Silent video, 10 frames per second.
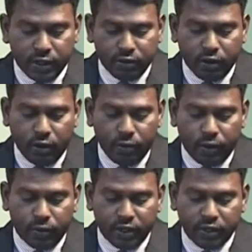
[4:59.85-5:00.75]
The scope
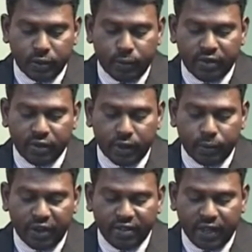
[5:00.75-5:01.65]
of research
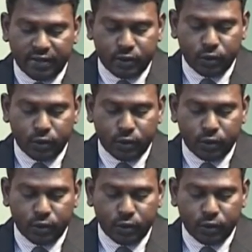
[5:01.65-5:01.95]
precise